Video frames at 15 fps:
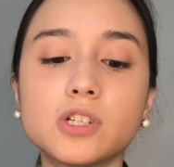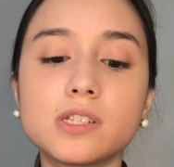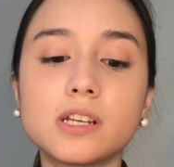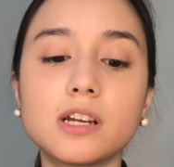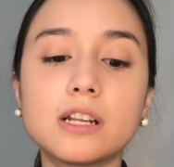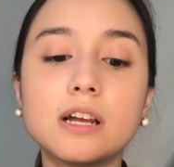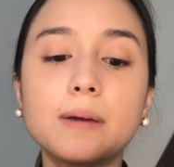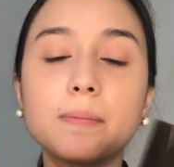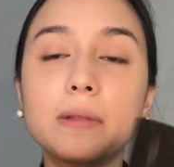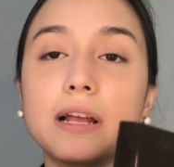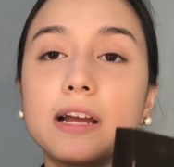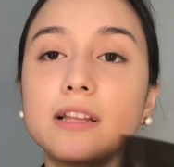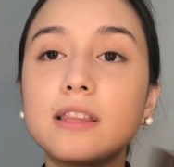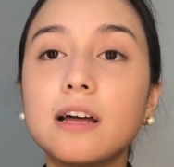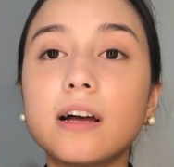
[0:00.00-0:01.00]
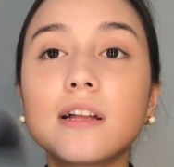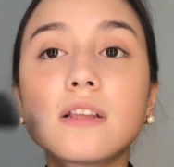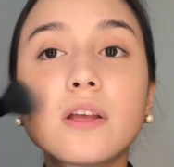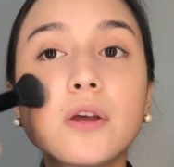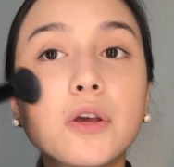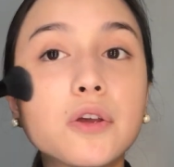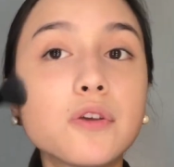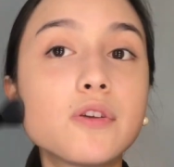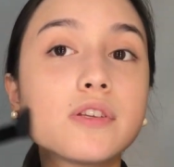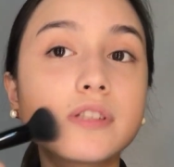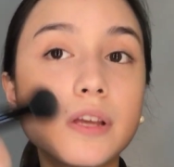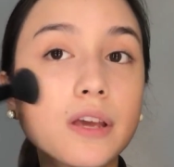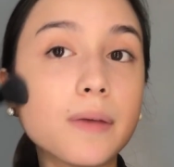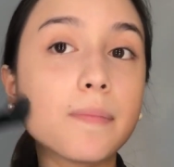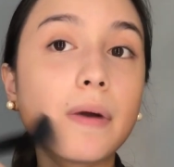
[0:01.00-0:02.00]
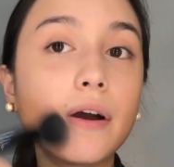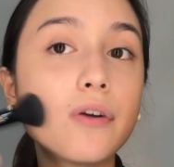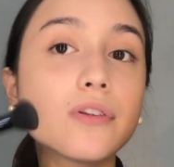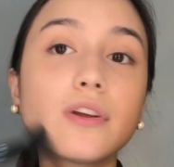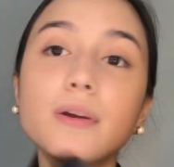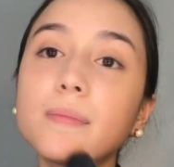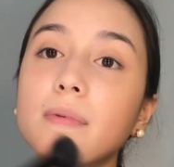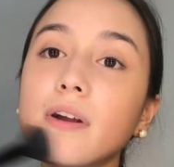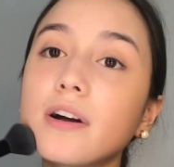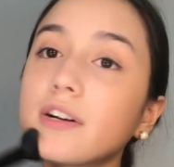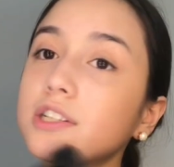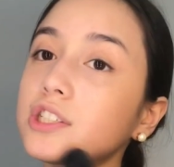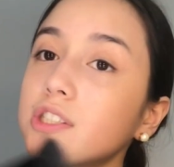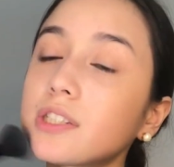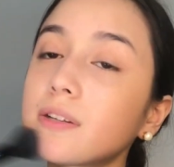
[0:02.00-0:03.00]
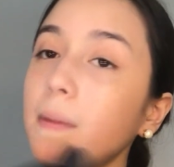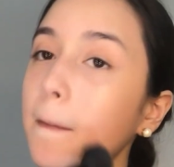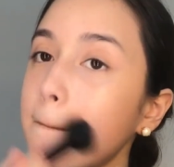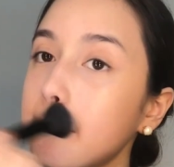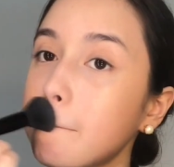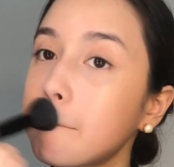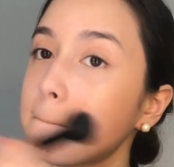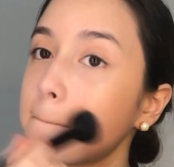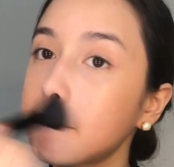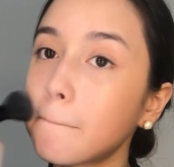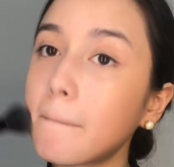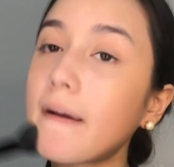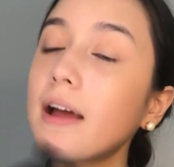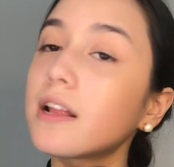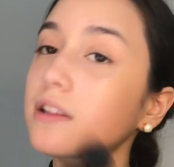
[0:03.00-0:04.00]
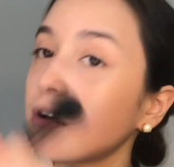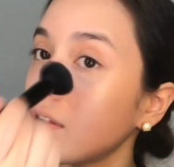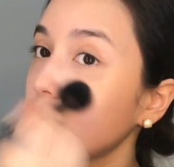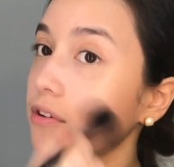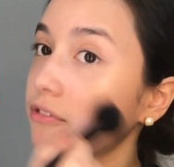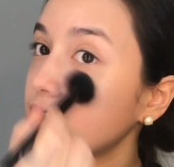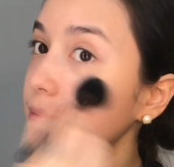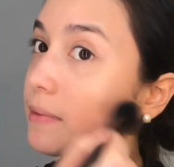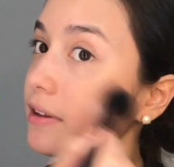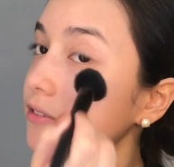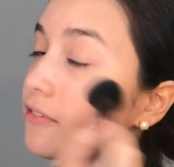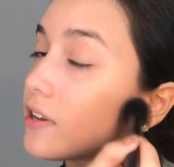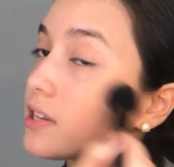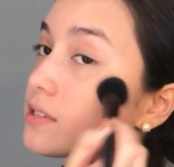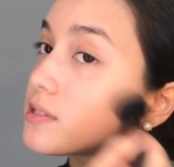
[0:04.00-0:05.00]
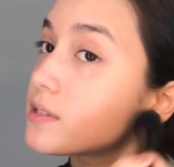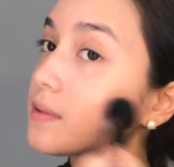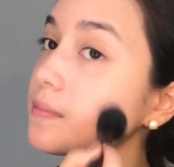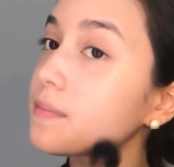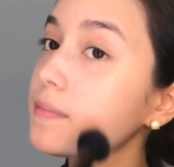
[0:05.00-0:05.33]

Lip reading: Just gonna apply that using a powder brush and all over my face.